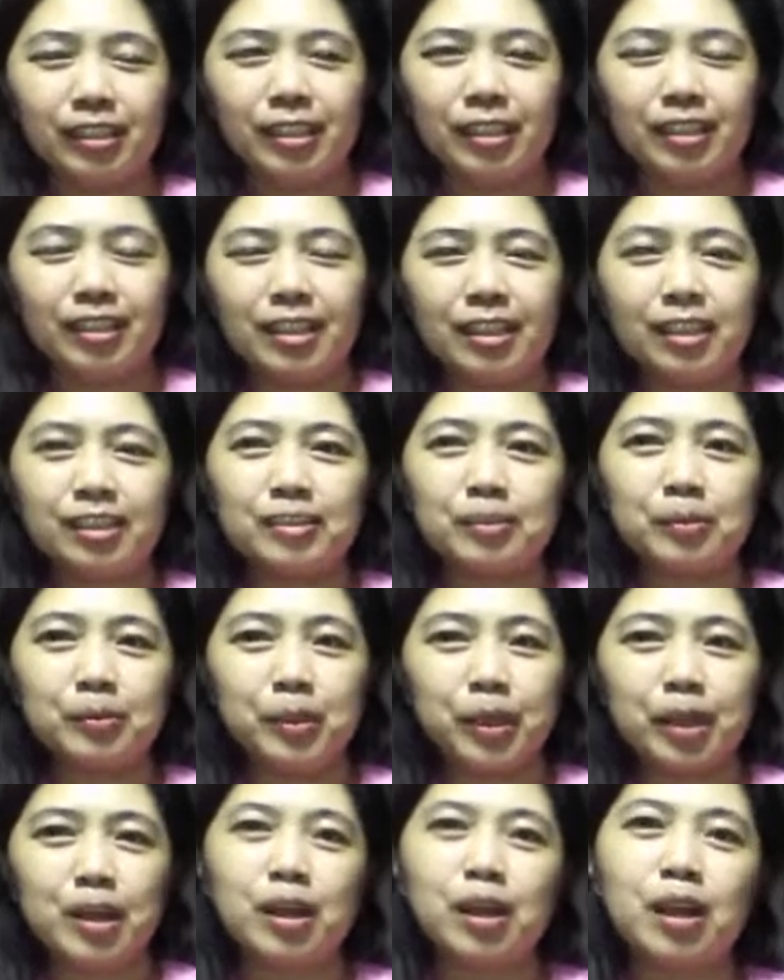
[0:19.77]
Okay, the other
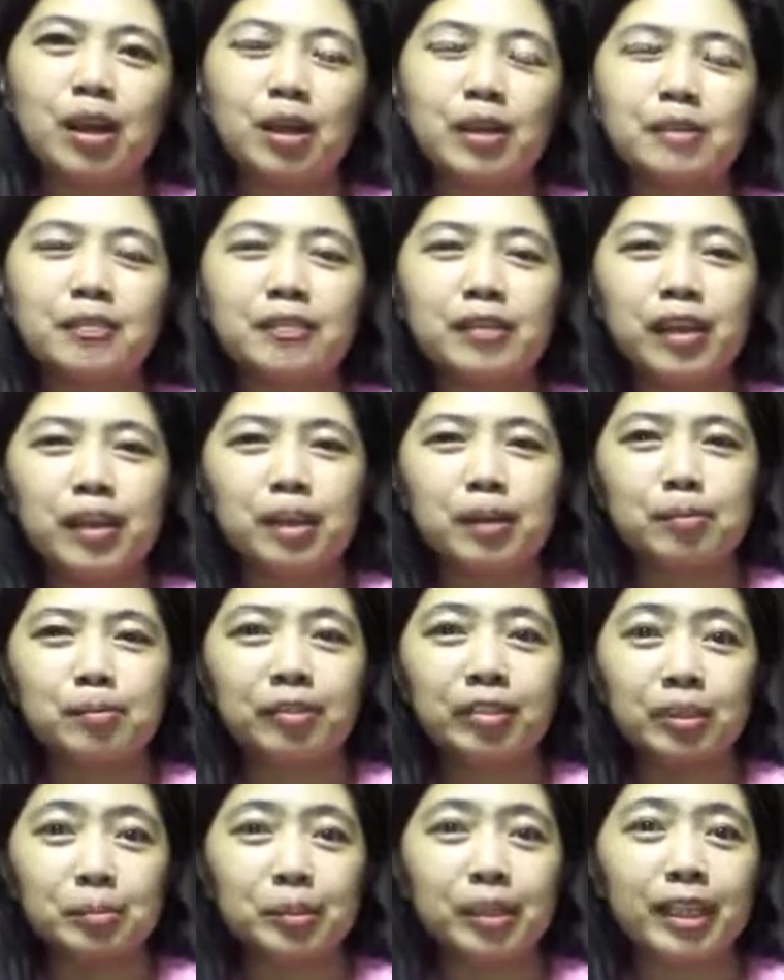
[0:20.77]
way of
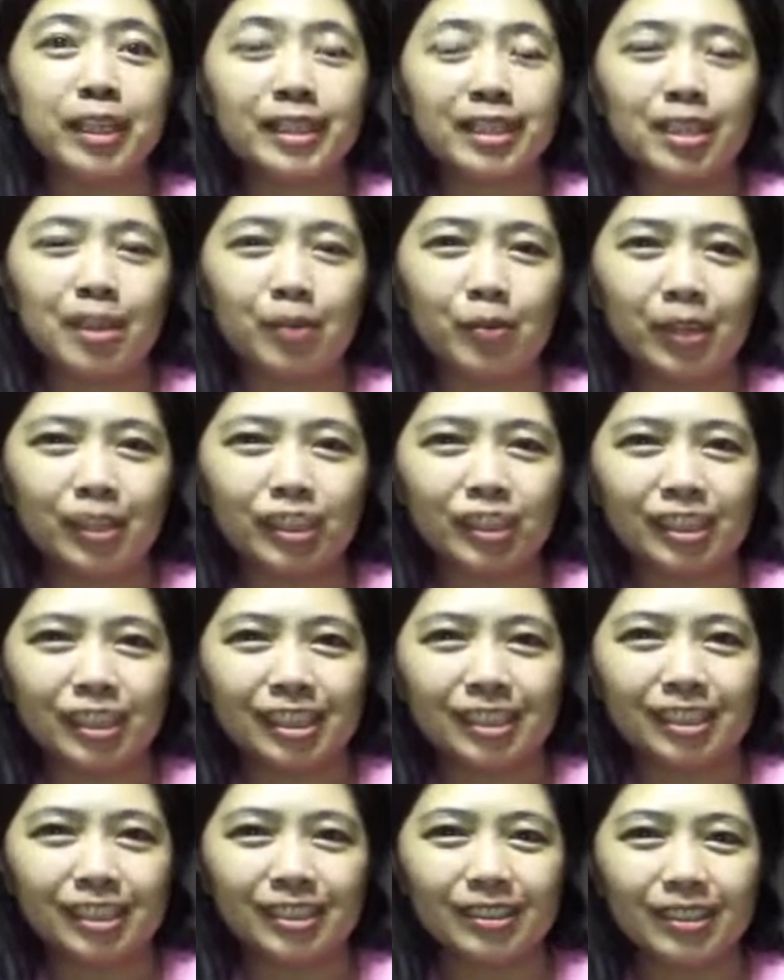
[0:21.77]
formulating
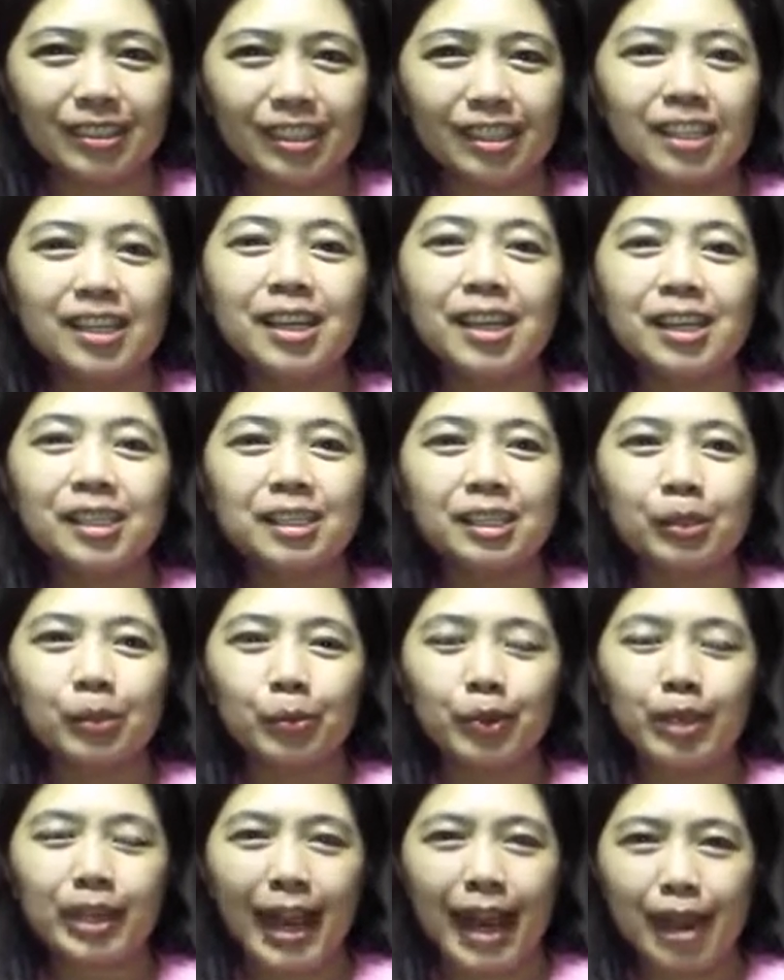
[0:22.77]
questions. Okay, so
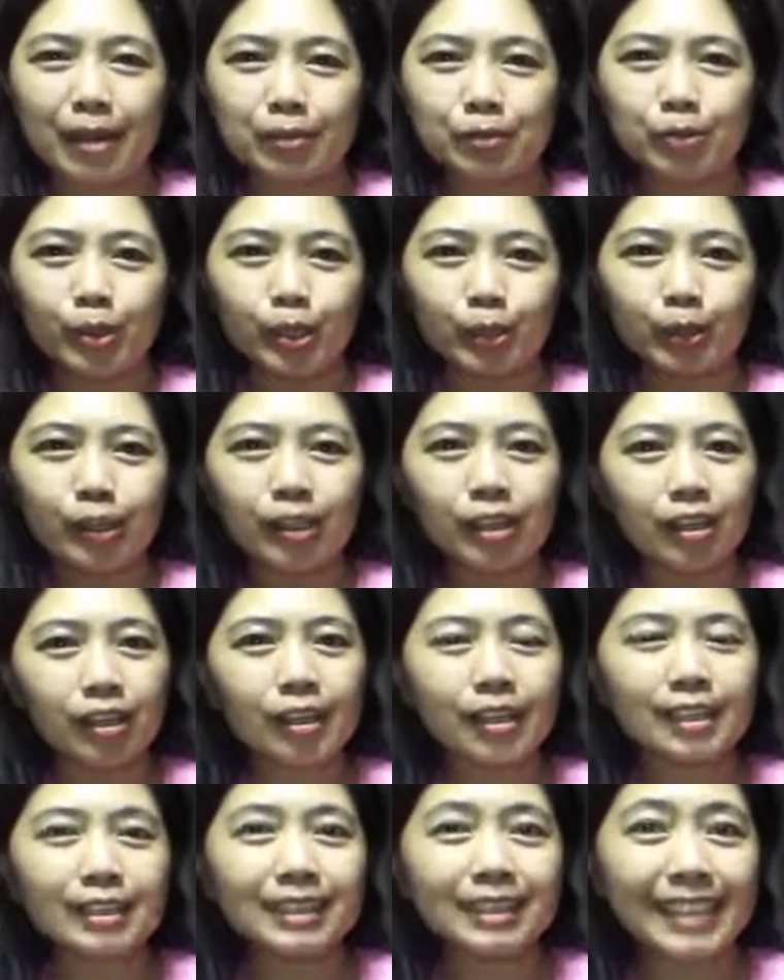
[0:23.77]
we have what we
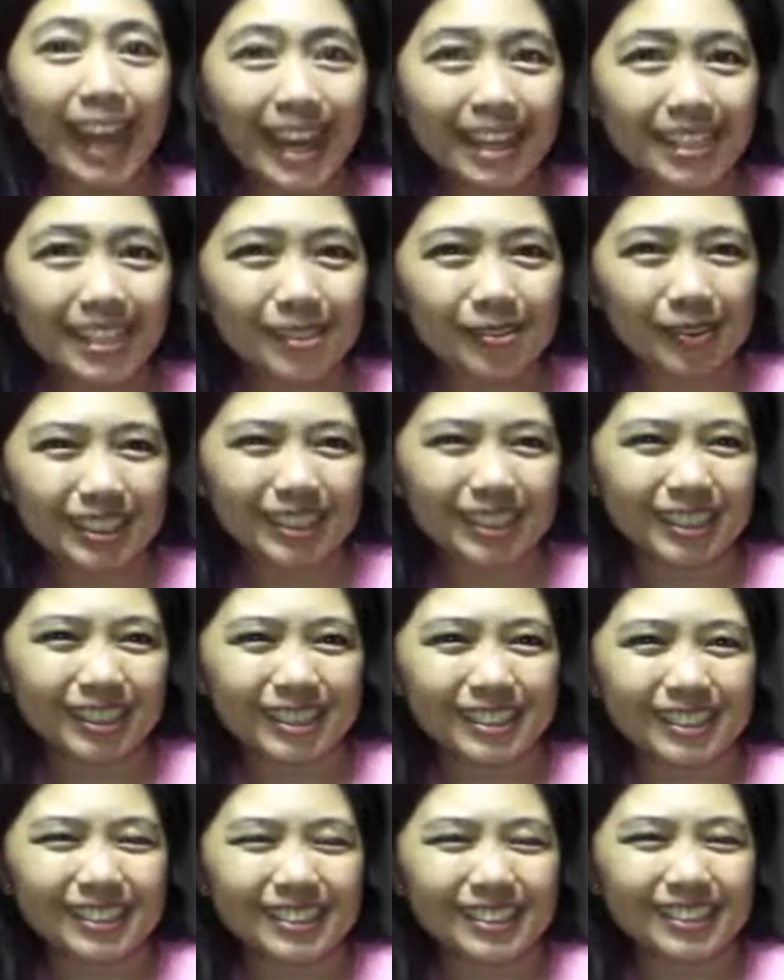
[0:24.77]
call tag
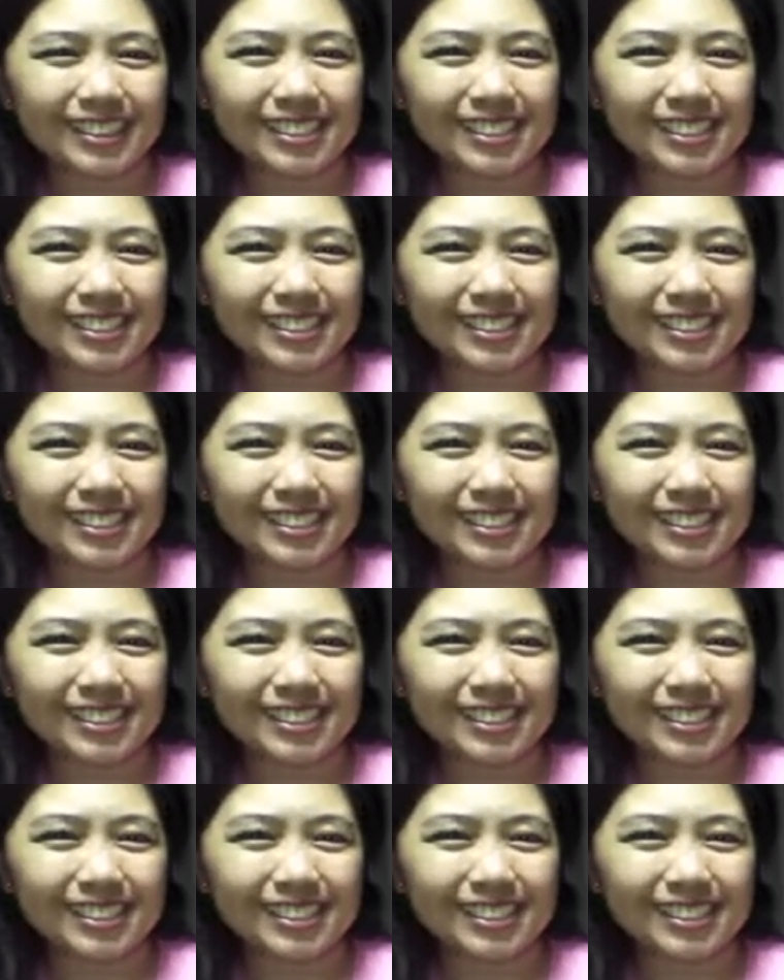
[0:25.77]
questions.